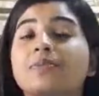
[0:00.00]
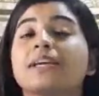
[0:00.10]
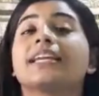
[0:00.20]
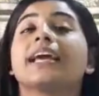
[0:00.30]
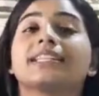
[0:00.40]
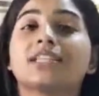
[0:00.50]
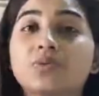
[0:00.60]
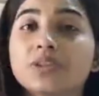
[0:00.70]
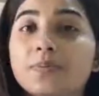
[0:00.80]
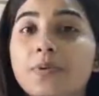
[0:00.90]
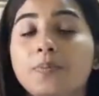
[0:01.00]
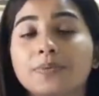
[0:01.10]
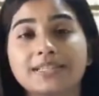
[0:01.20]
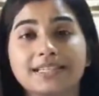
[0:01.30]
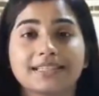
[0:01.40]
to be connected with the
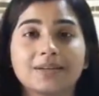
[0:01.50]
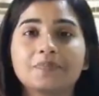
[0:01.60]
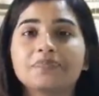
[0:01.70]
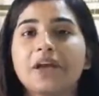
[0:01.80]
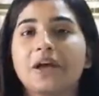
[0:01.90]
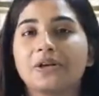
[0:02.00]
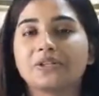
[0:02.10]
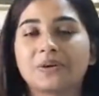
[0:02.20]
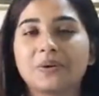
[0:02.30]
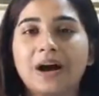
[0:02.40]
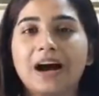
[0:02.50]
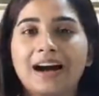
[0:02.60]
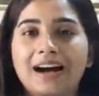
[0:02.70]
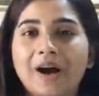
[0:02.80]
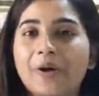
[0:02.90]
proper system. So
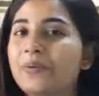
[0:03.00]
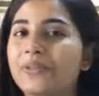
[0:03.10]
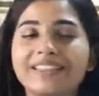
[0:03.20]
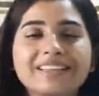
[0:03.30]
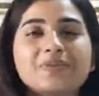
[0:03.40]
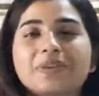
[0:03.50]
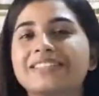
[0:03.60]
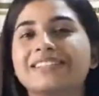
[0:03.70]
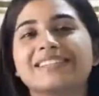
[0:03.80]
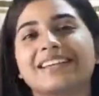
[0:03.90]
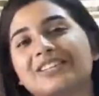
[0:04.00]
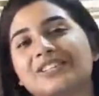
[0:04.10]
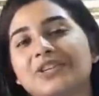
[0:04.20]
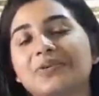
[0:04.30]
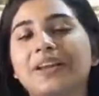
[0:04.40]
with this, we'll just
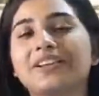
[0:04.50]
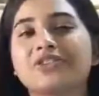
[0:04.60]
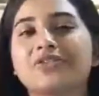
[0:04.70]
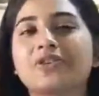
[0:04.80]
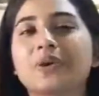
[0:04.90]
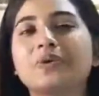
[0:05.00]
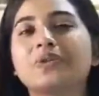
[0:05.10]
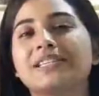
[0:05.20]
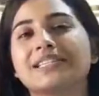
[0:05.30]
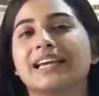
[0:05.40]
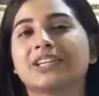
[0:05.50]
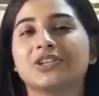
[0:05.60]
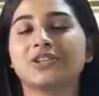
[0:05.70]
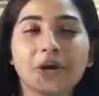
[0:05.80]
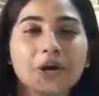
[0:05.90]
continue and shift on to the
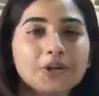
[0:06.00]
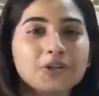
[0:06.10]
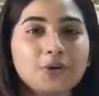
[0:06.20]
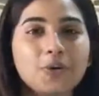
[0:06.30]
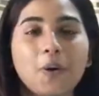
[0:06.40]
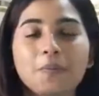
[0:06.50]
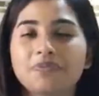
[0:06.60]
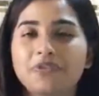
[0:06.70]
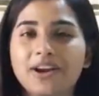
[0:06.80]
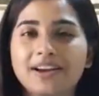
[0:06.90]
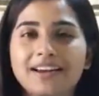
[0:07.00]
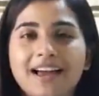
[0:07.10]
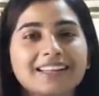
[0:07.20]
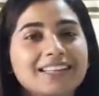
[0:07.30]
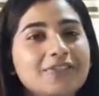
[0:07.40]
section 2, wherein
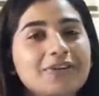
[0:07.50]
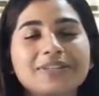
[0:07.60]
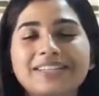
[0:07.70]
I'll give you